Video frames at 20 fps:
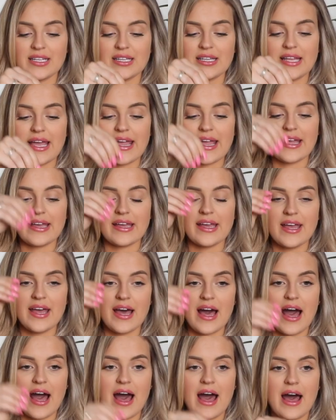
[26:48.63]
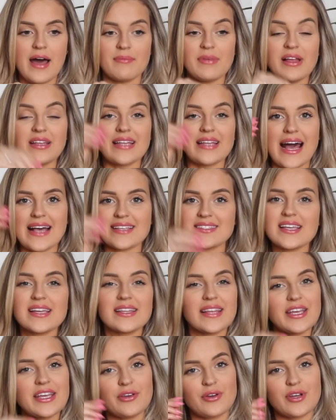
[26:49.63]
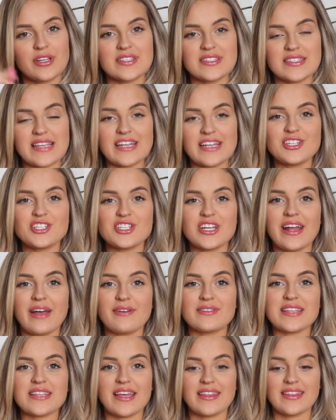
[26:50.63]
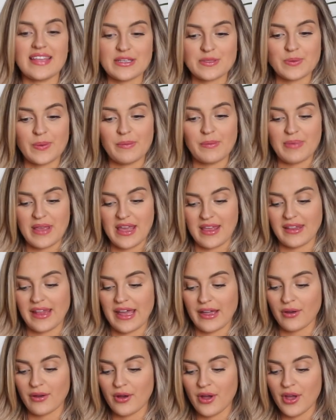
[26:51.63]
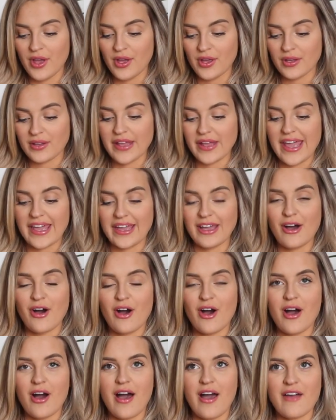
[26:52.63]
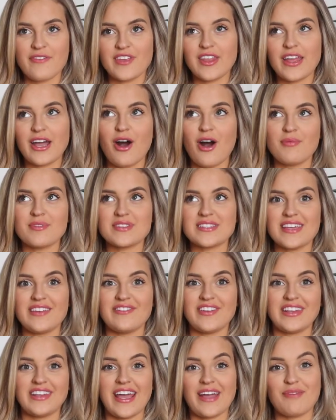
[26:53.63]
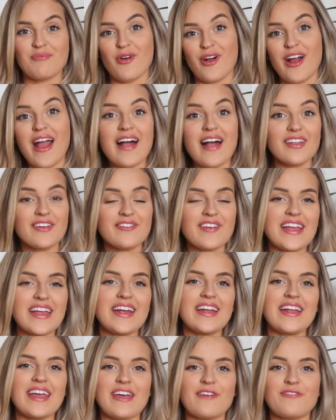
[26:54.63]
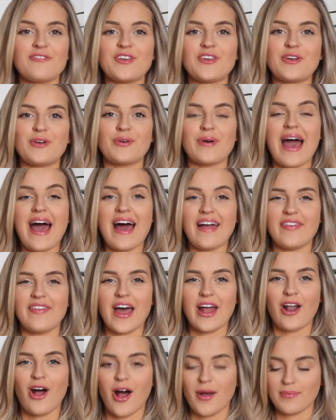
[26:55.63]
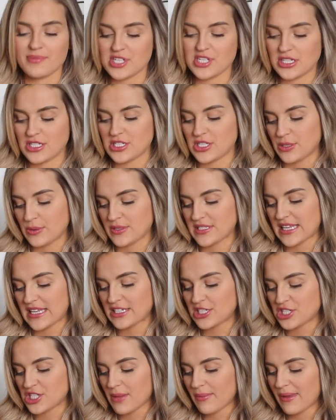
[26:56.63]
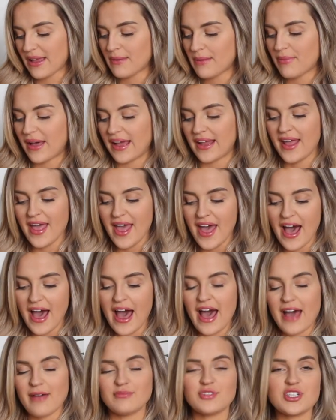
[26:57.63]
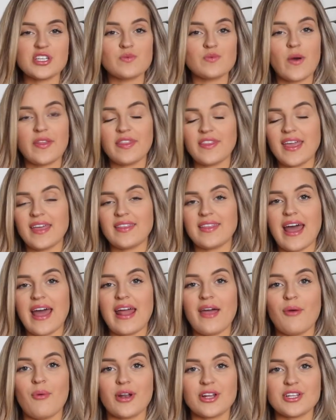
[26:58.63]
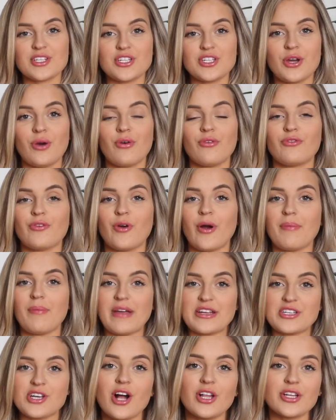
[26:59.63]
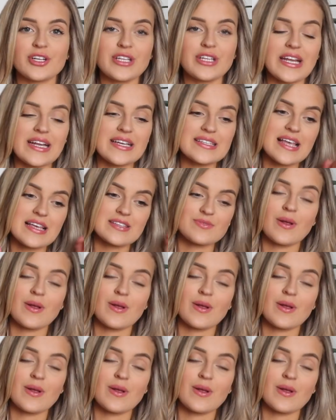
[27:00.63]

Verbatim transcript: like elastic that you could cinch. And I was like, these would be like, I feel like almost even like more elevated if you had that option to cinch them in. But just one thing that I wanted to note for my taller ladies as well